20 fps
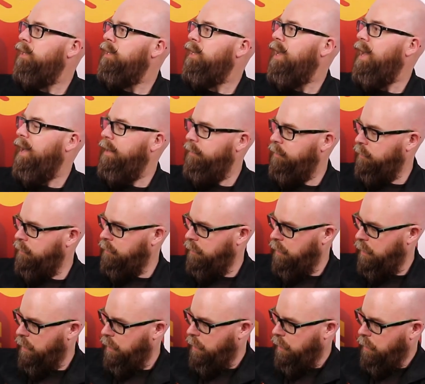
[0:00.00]

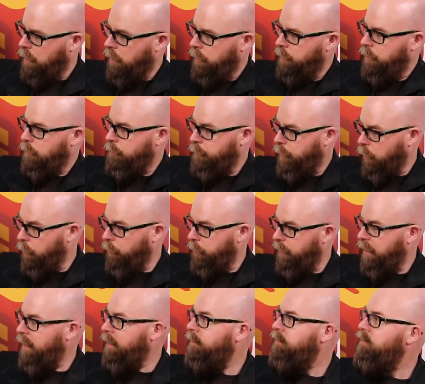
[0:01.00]
handle on
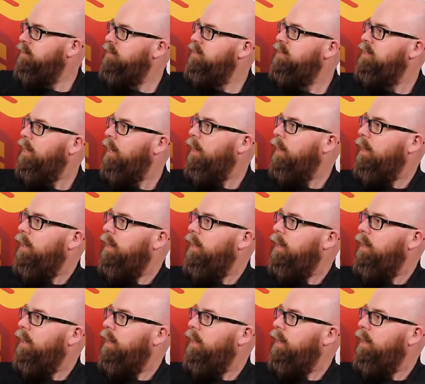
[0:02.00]
both ends.